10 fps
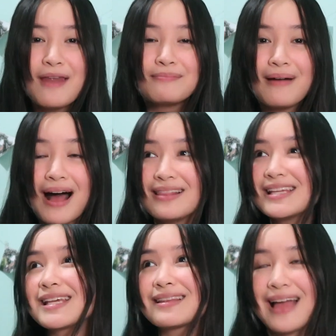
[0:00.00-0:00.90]
and Mal
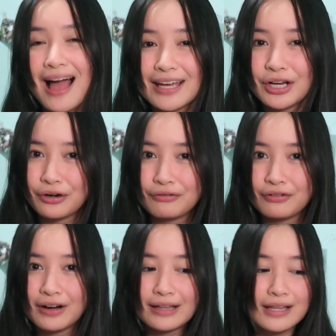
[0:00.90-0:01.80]
is attacking her
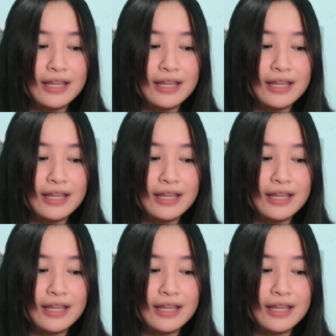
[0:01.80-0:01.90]
for it.